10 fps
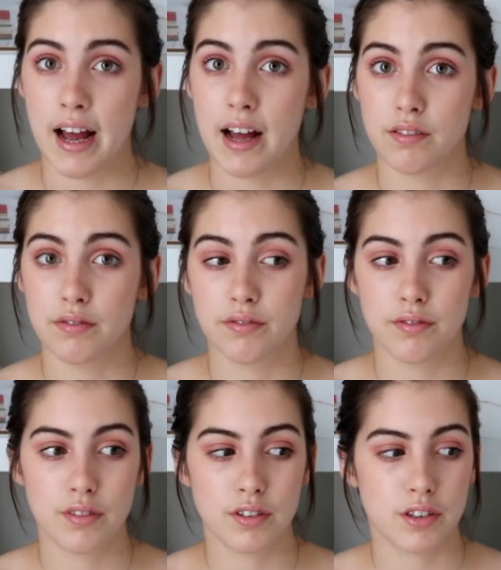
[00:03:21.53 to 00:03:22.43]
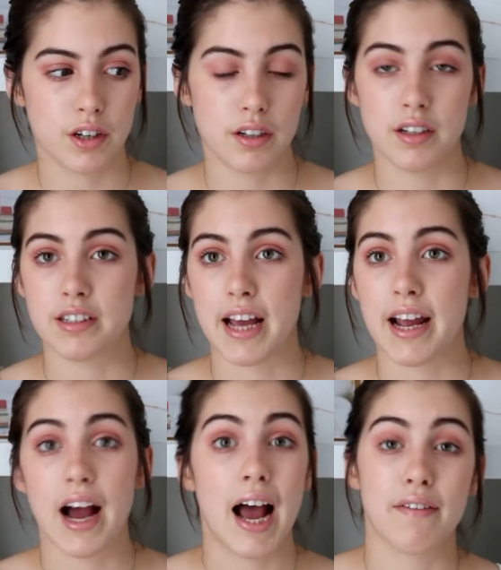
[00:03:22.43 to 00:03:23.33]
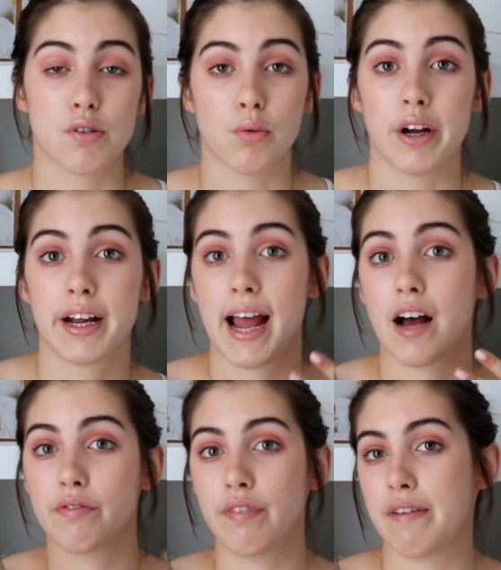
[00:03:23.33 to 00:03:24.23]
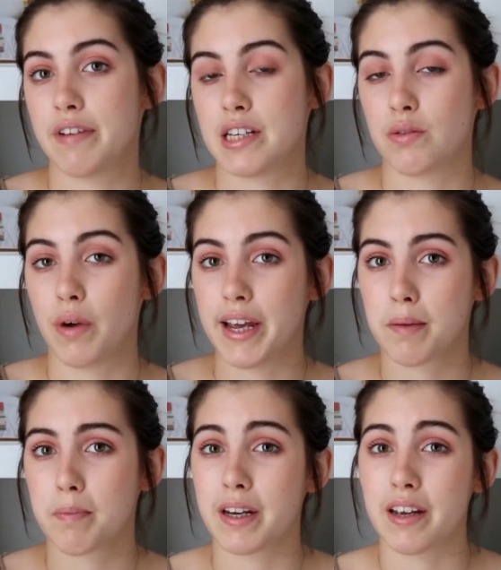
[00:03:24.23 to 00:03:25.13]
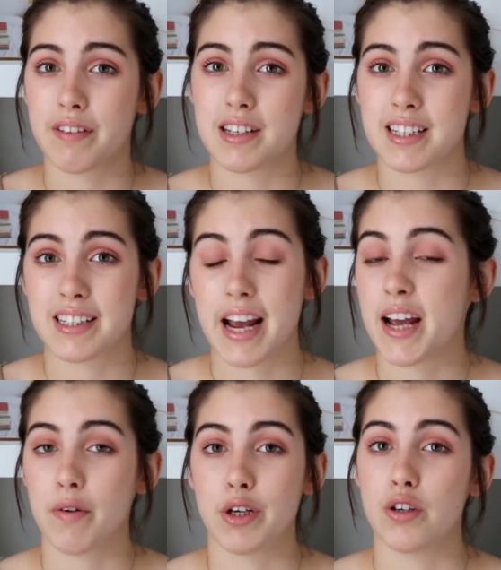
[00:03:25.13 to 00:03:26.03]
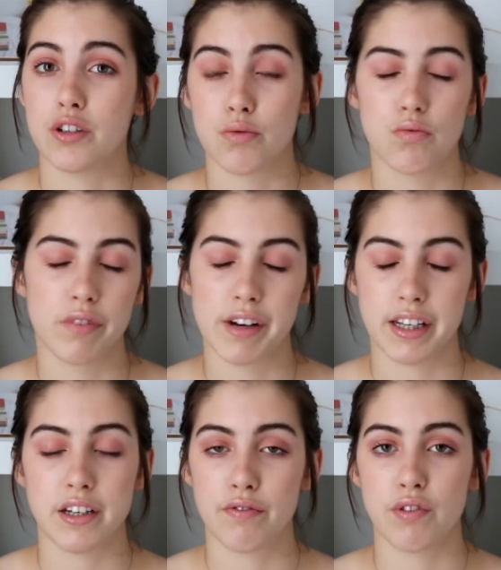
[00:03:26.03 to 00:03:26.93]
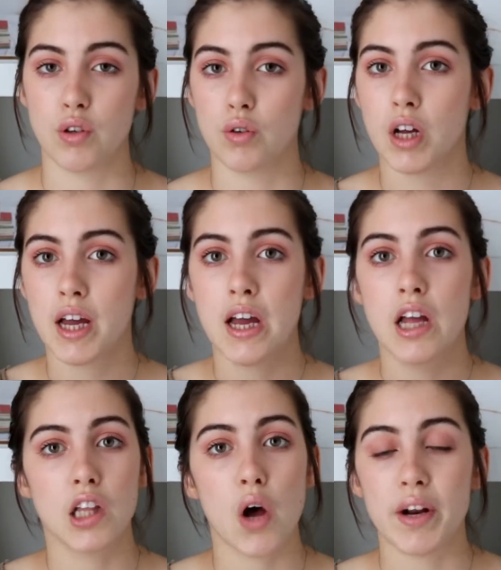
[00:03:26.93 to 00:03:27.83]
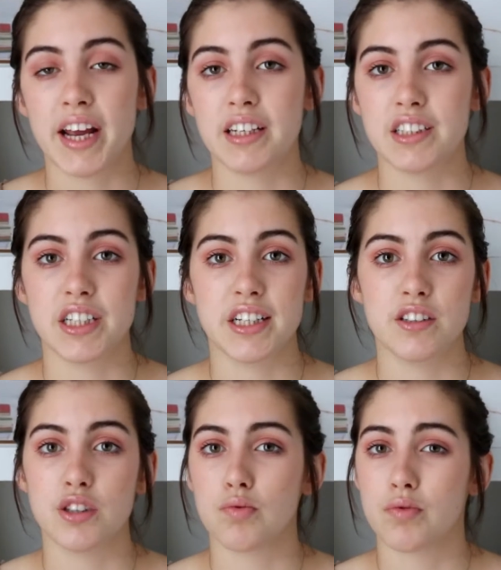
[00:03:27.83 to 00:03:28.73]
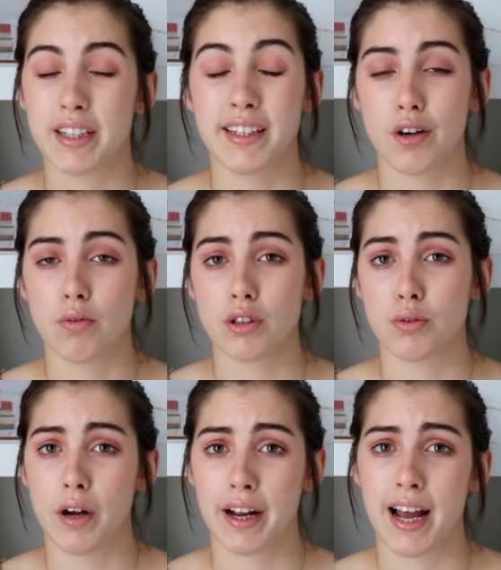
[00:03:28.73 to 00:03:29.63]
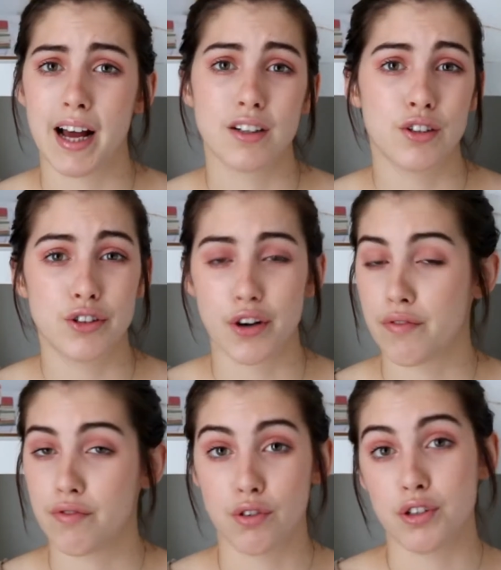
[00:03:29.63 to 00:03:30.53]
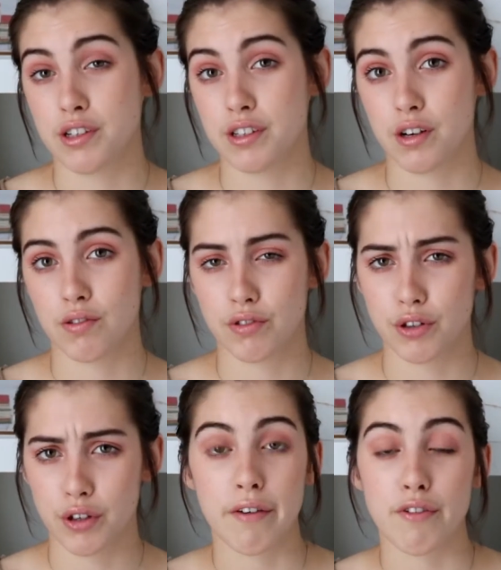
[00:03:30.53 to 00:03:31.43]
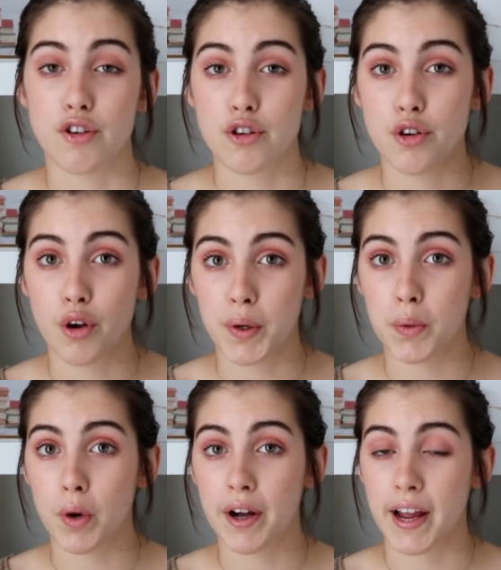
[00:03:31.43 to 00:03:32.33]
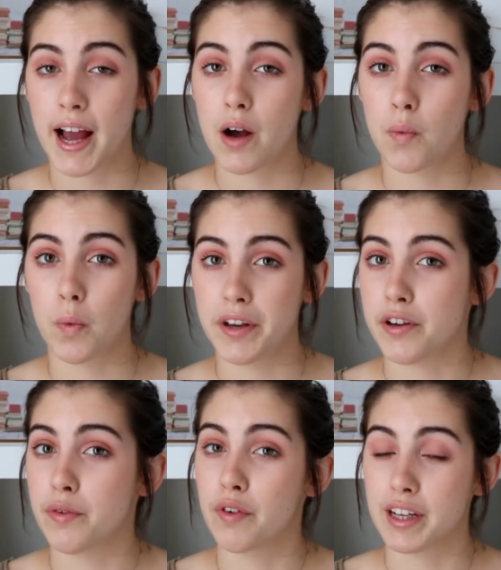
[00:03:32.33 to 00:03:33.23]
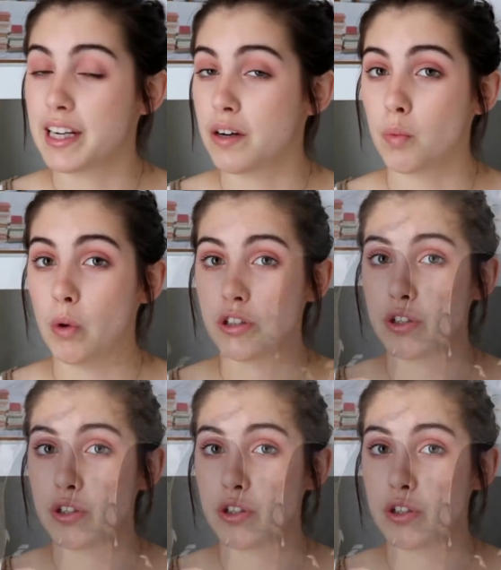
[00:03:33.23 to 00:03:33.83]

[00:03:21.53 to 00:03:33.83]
have to say, I have to work out 5 days a week. But if there's a day where you just really feel low in energy, just really don't want to work out, don't force yourself to. If you do go and work out when you really didn't want